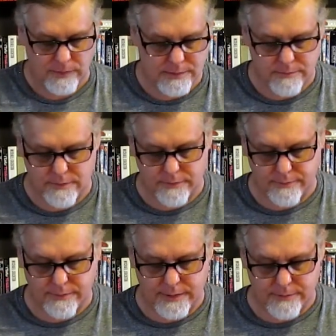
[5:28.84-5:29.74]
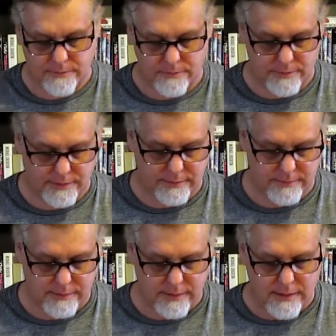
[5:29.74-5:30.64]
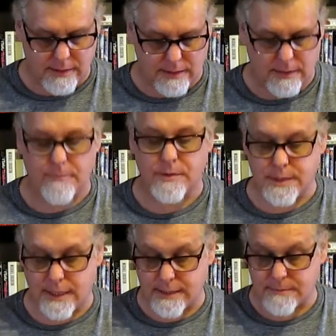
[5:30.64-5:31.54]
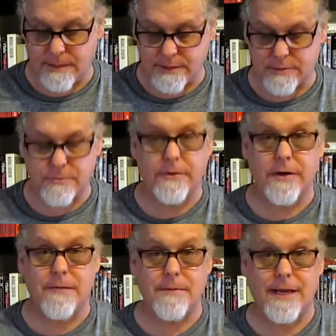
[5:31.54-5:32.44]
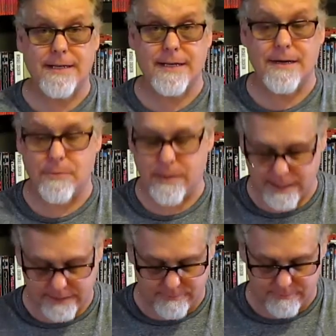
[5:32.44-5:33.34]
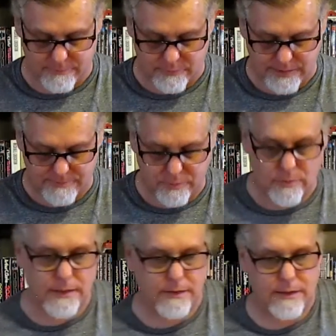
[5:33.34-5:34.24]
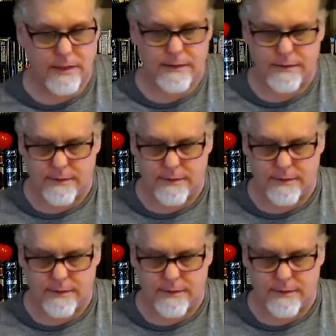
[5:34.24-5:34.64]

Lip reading: So we'll go through these real quick. There's not as much as we grabbed last time. We had grabbed quite a lot.